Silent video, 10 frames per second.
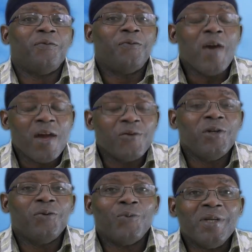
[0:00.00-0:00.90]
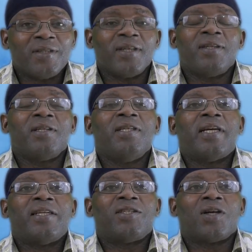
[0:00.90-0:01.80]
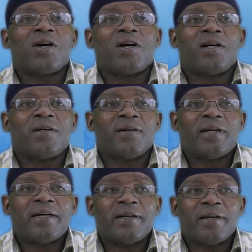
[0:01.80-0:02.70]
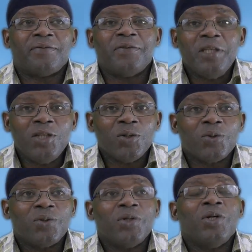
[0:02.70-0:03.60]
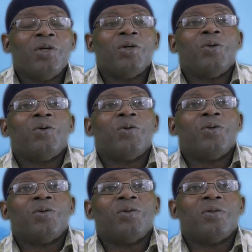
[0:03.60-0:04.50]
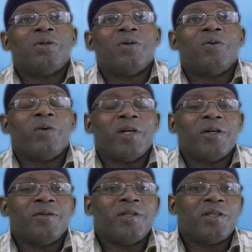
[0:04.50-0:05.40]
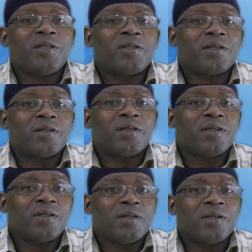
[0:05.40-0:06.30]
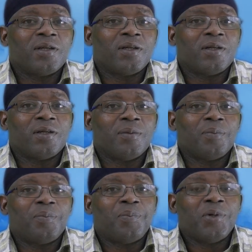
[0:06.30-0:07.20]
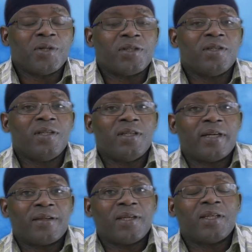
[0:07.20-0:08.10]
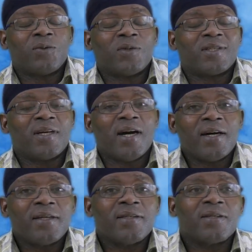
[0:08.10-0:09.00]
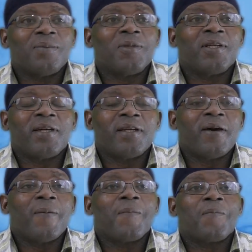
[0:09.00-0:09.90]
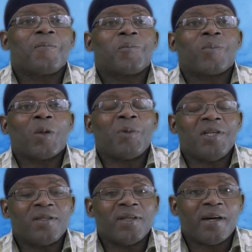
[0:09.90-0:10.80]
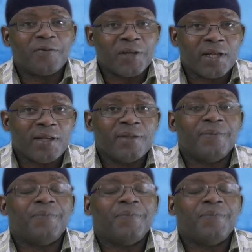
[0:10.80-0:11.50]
very recently, I saw a video where this person in, I think it was Ghana or something like that, but it's in Africa,